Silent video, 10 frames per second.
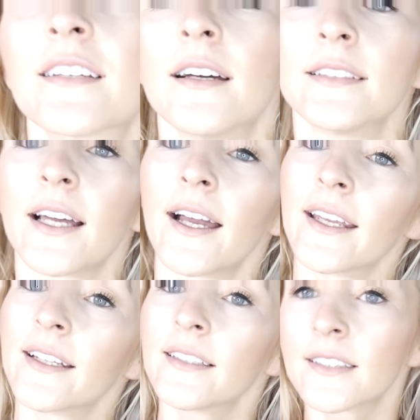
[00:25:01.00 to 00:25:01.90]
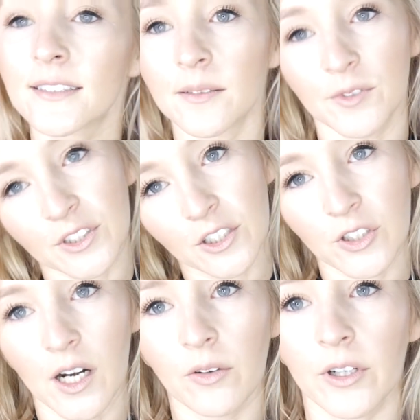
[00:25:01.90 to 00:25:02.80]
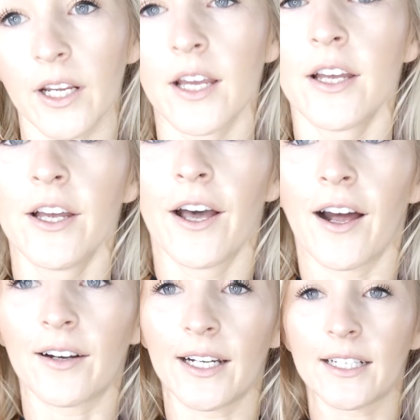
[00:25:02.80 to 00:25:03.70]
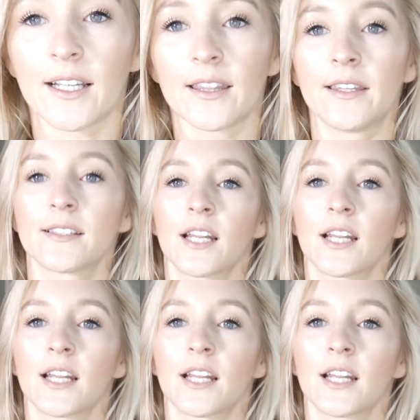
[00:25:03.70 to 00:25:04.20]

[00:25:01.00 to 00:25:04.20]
to untie it, so I'm just gonna try it on real quick. All right, this